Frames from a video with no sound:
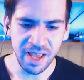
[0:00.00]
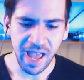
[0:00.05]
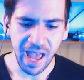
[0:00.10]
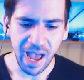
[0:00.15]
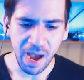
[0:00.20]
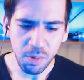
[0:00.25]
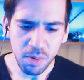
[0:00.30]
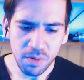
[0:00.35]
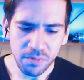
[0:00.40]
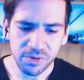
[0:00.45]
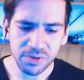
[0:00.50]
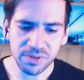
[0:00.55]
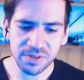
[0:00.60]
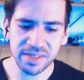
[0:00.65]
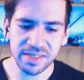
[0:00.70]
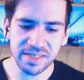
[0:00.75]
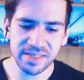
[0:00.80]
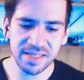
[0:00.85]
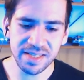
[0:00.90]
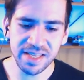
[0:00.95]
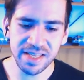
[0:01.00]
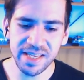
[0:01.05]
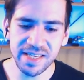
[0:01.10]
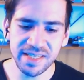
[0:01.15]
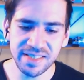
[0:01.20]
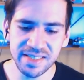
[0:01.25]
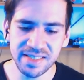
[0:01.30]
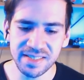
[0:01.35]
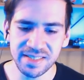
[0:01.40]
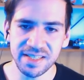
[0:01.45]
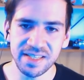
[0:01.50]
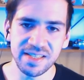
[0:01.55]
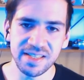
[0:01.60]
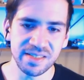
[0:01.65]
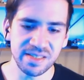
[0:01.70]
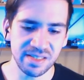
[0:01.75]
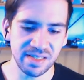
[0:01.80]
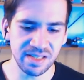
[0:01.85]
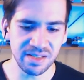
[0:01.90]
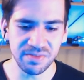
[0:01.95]
However, this isn't
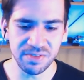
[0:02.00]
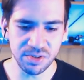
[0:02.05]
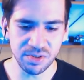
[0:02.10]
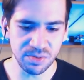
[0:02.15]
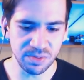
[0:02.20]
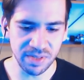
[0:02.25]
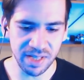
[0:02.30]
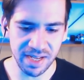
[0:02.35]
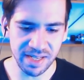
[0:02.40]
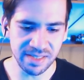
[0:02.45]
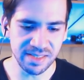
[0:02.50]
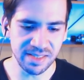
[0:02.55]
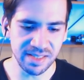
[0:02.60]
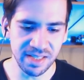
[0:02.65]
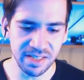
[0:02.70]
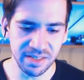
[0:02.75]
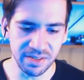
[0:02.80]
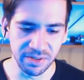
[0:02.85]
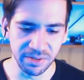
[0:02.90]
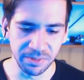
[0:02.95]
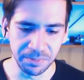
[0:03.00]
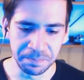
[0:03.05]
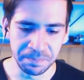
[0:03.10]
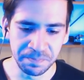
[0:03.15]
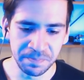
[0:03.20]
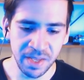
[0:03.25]
easily visualized either.